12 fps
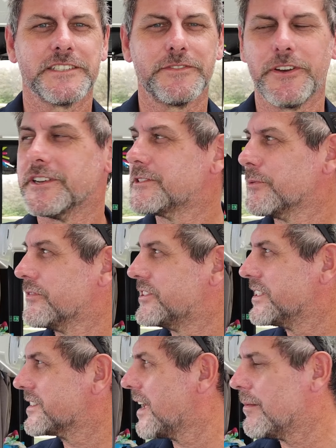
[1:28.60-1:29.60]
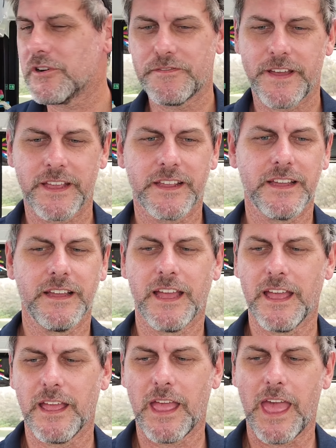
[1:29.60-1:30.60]
things first, we've just come off
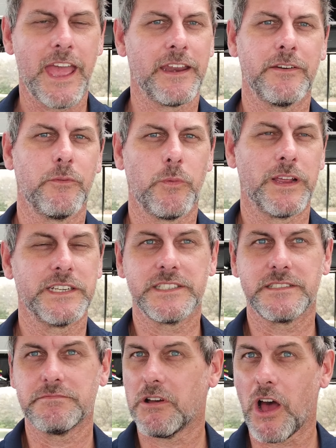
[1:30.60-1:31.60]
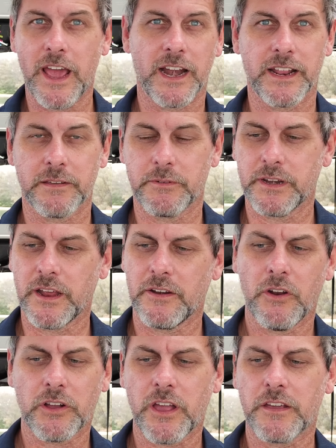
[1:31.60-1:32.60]
anchor and we're just idling. We're
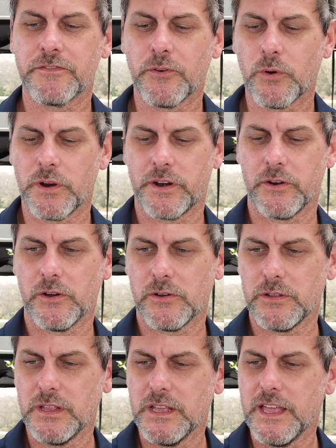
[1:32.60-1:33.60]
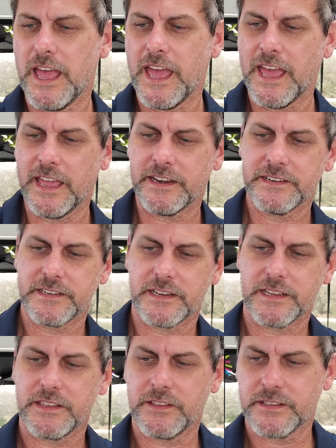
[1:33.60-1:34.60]
not going forward at all. And
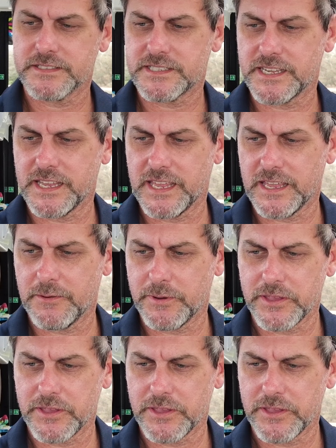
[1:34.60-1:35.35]
you can see here